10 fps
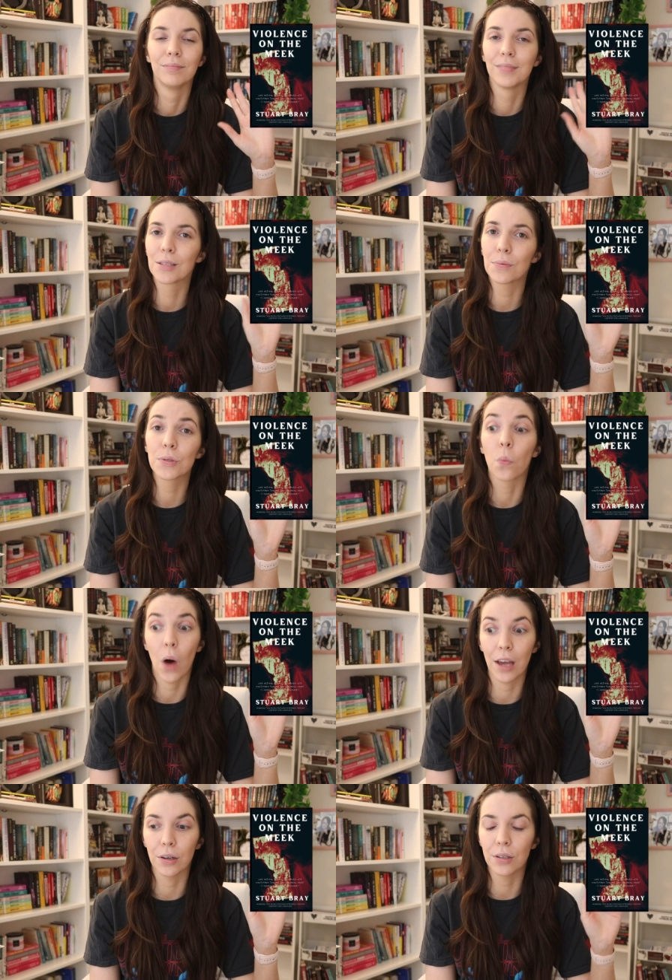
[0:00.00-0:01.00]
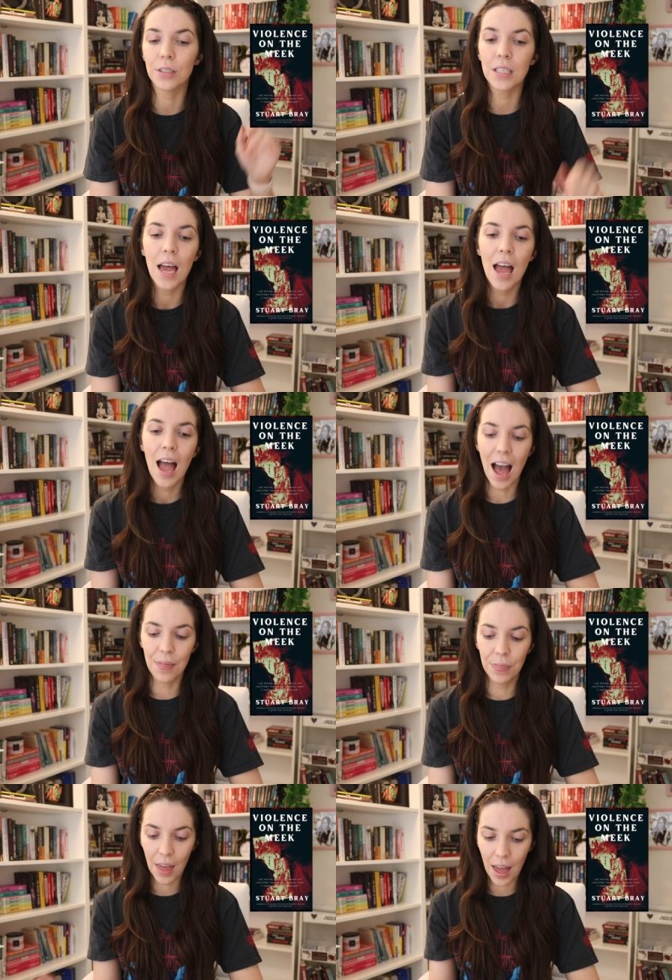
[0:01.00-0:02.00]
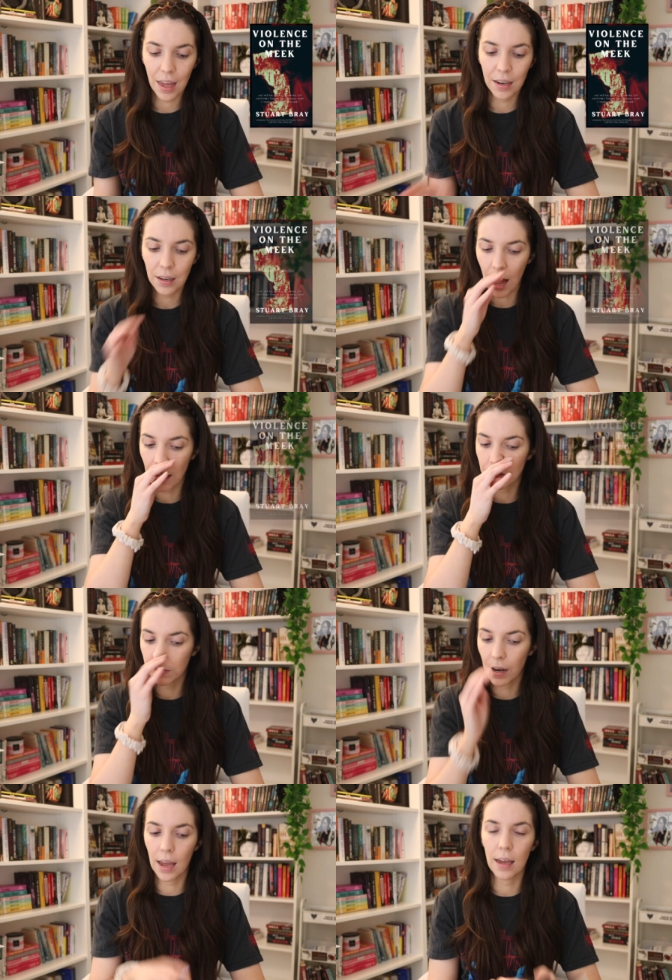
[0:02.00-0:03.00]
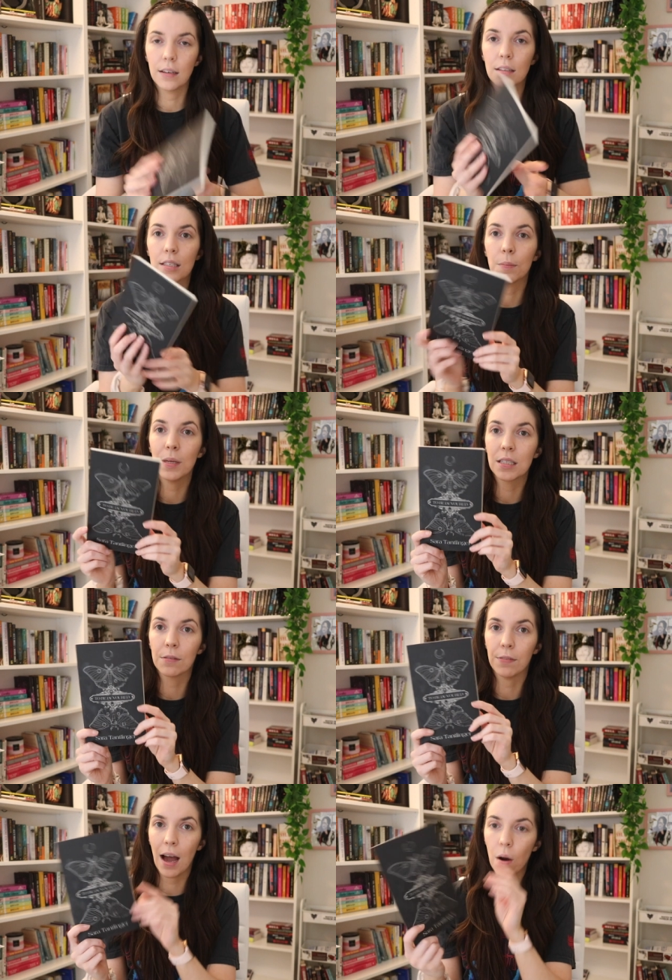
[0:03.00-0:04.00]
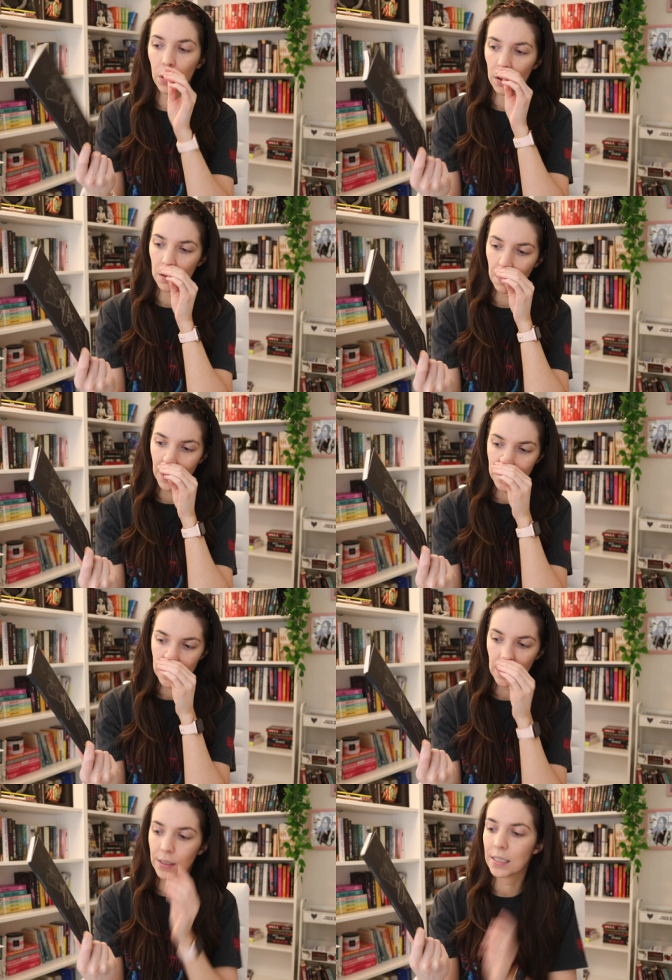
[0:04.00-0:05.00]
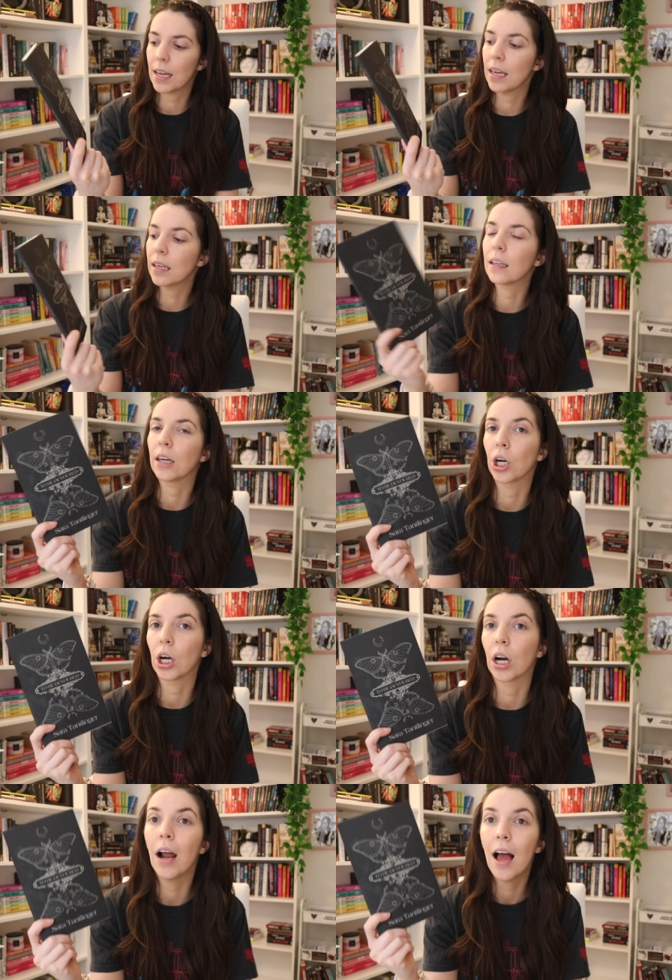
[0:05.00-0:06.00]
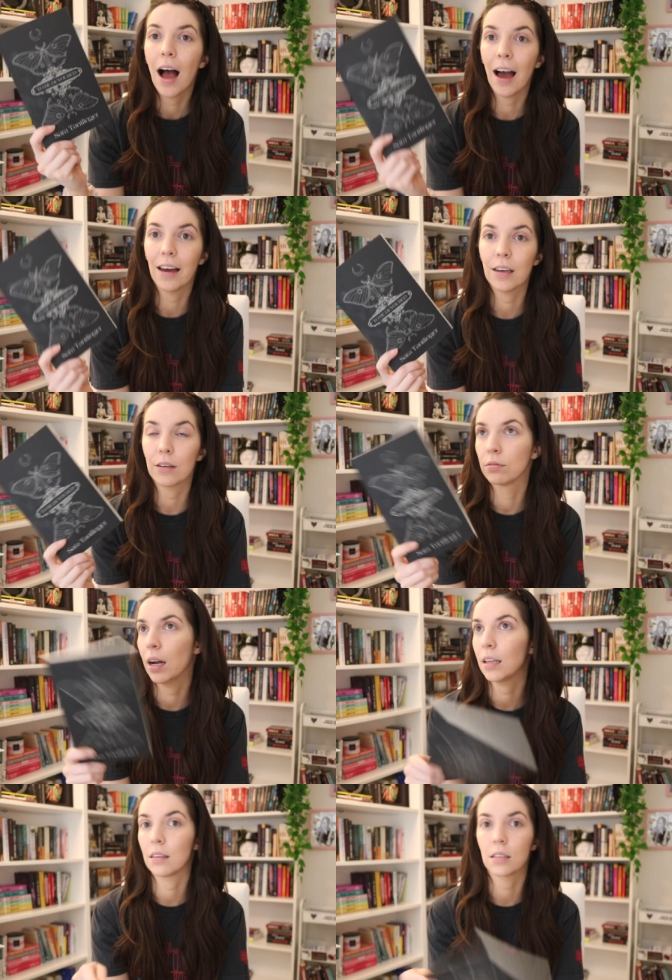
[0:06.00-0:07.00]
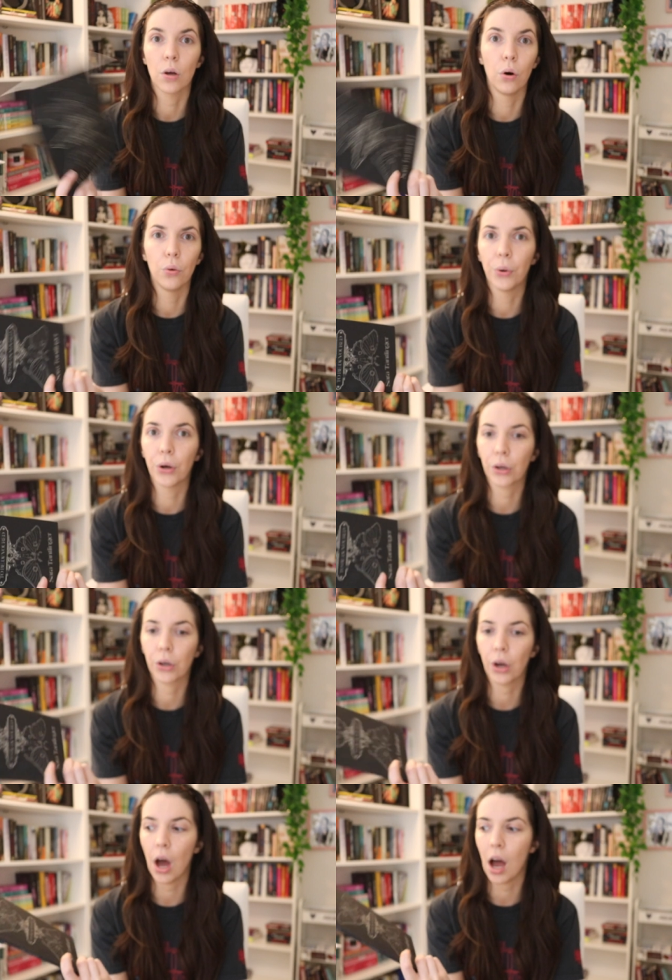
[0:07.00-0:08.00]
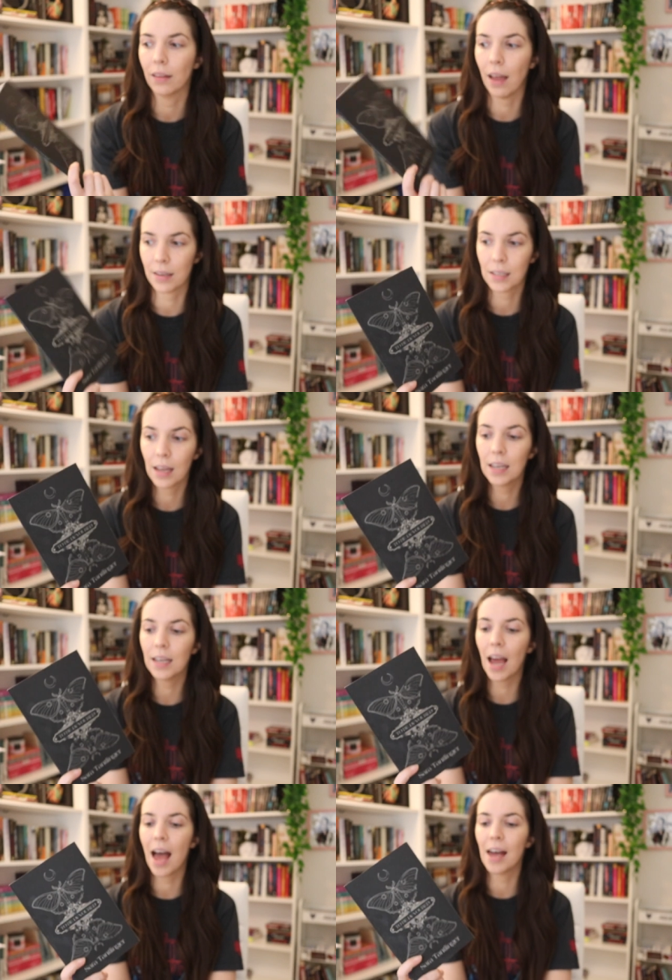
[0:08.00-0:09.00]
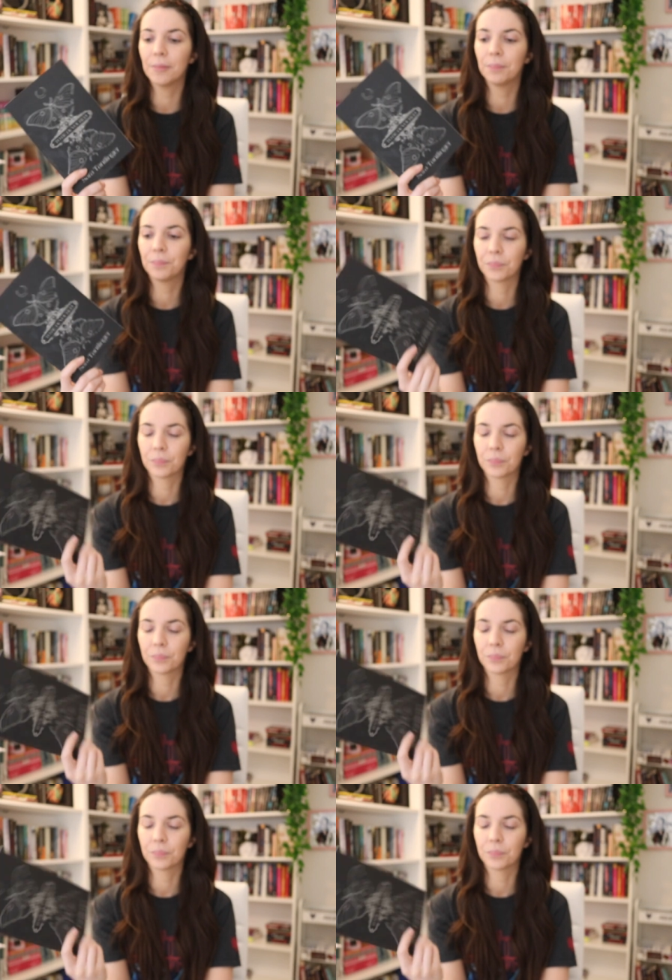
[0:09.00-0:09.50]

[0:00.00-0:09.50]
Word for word: this was wild. And then I read To Be Devoured by Sarah Tantlinger. I read this whole book last night, and